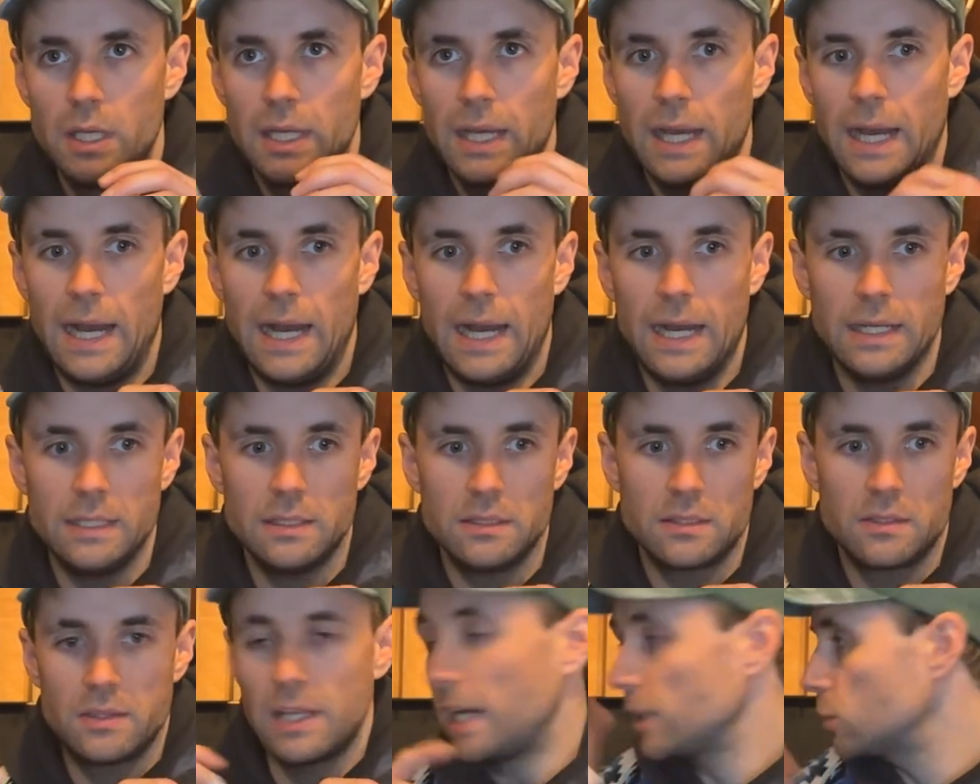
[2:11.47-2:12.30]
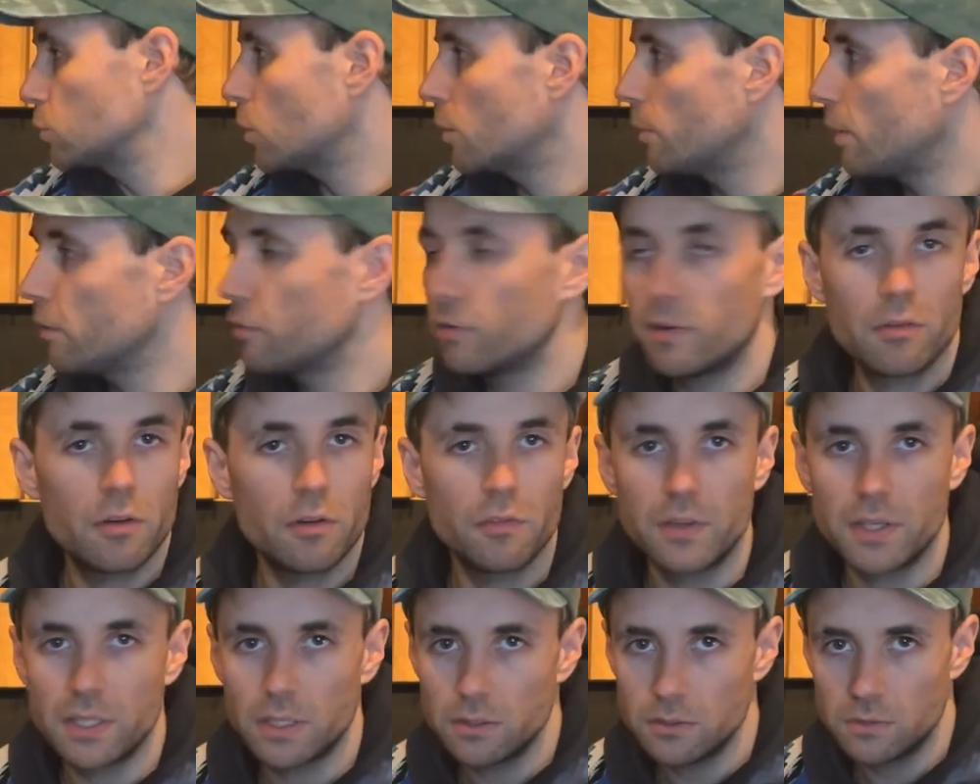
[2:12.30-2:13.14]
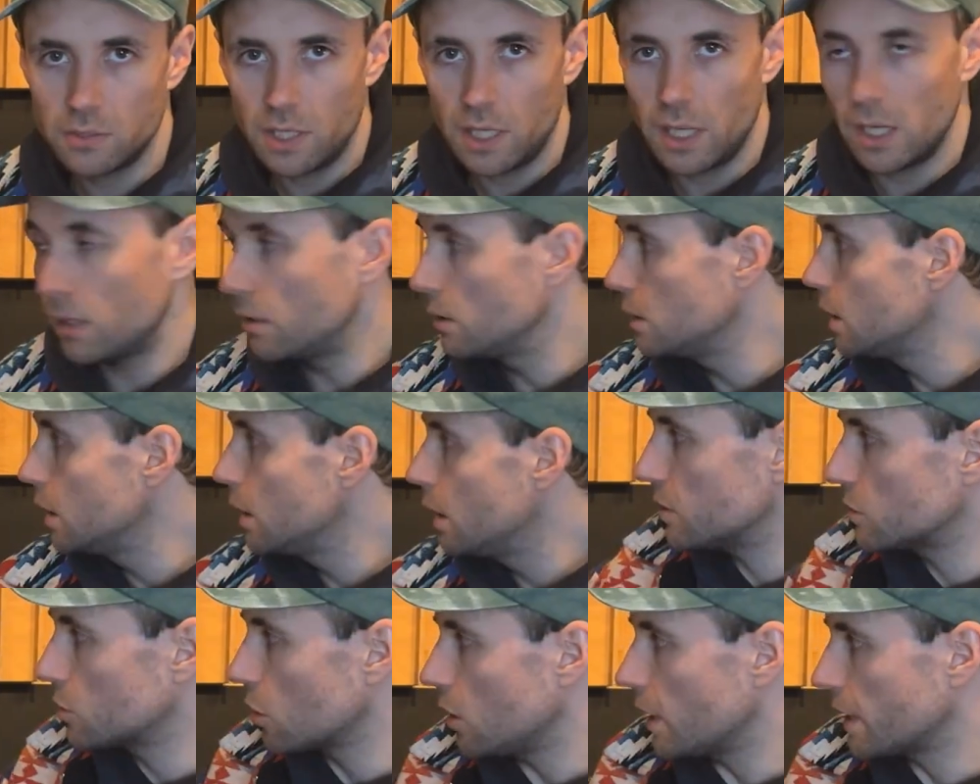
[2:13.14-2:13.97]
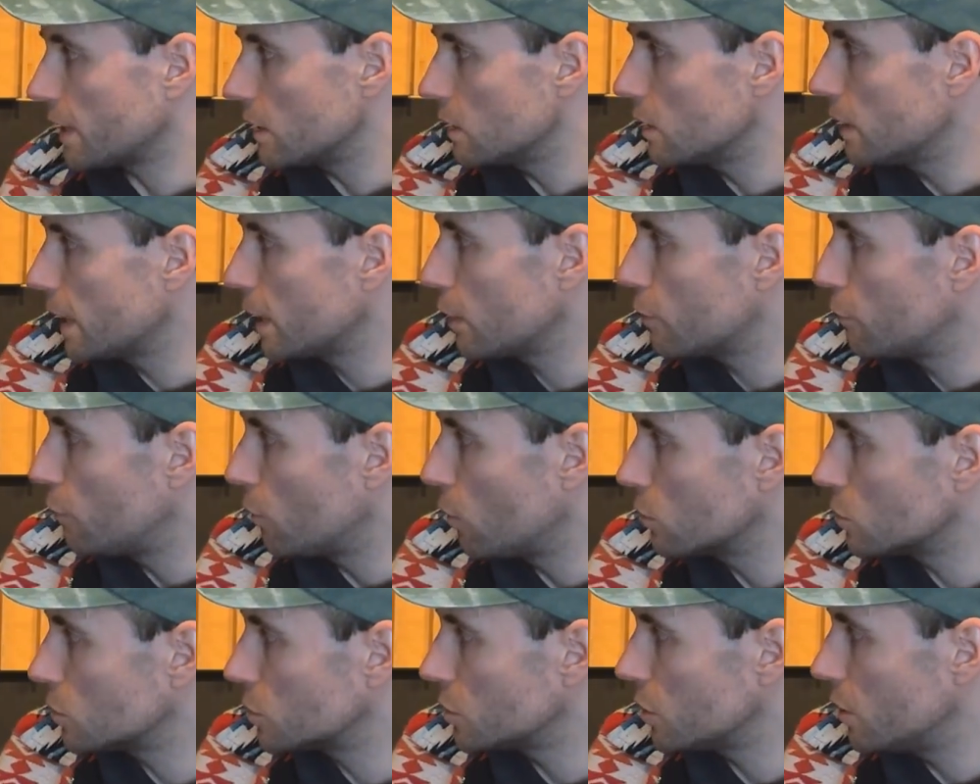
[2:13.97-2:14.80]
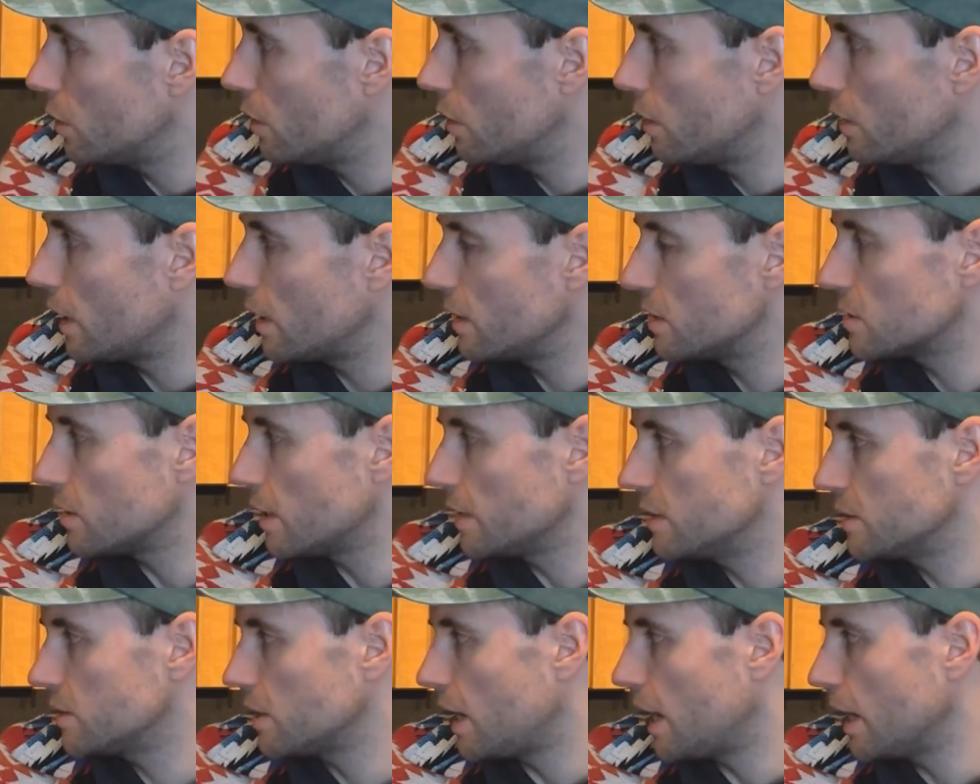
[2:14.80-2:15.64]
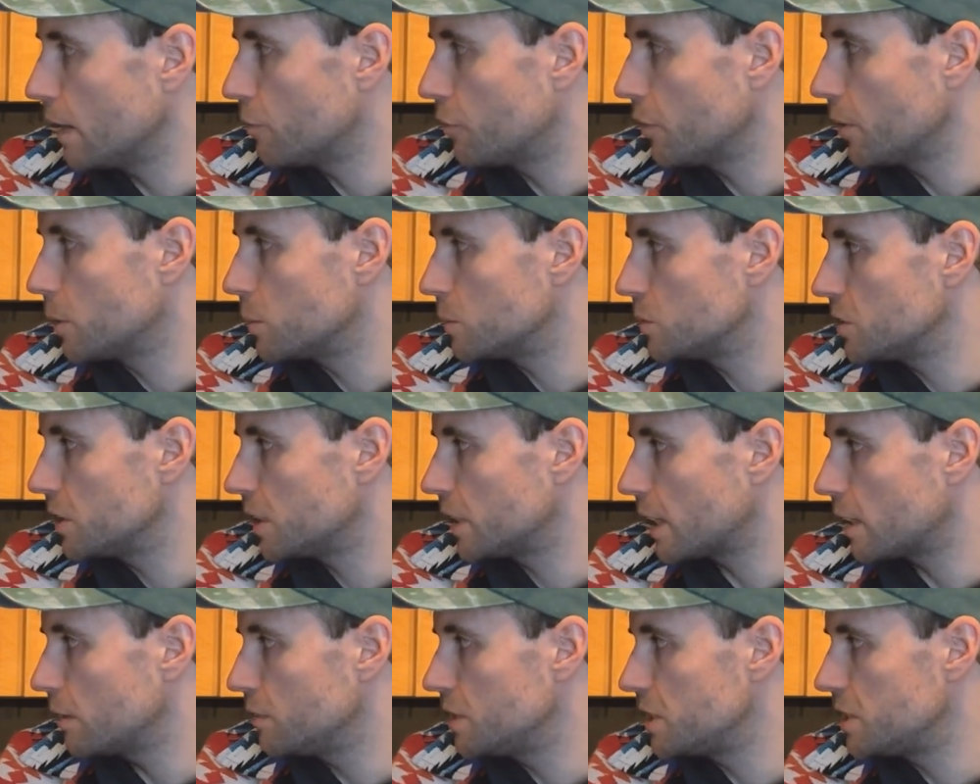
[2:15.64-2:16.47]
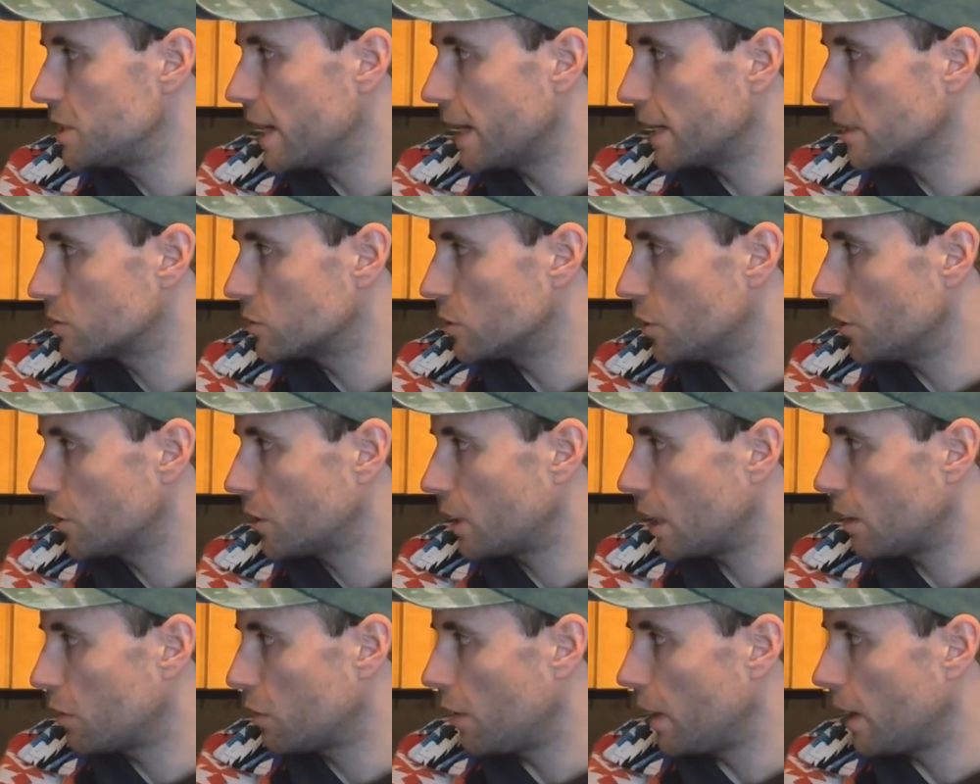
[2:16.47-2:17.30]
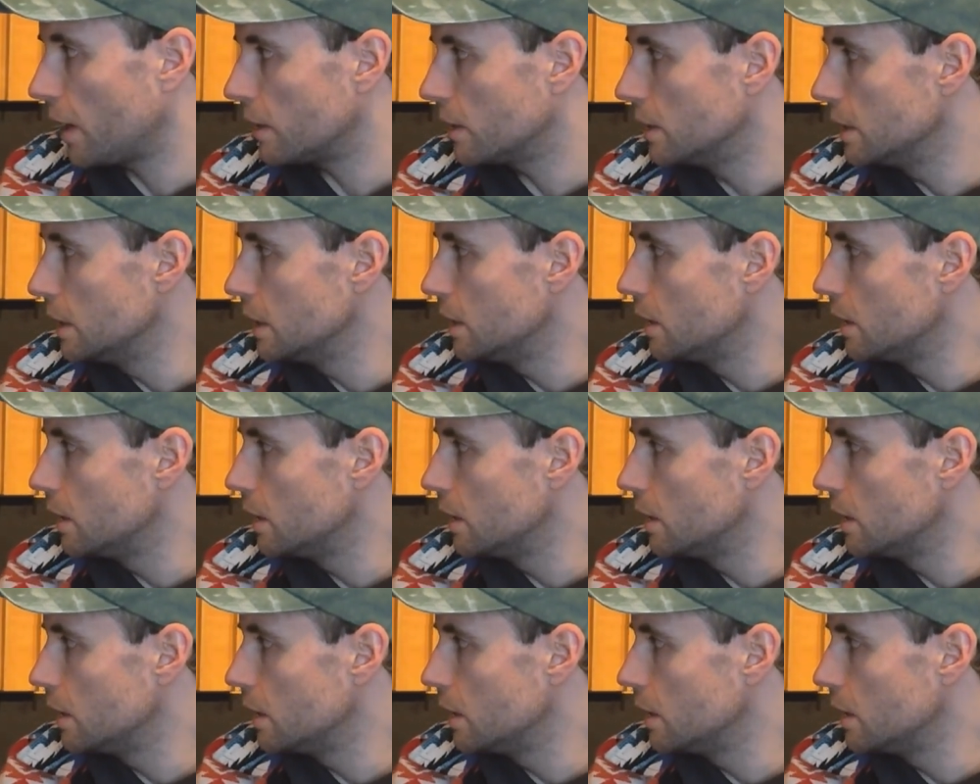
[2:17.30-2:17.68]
And that's one of my favourite things here. It's got like a link function, and there's like this high frequency kind of detect circuit thing.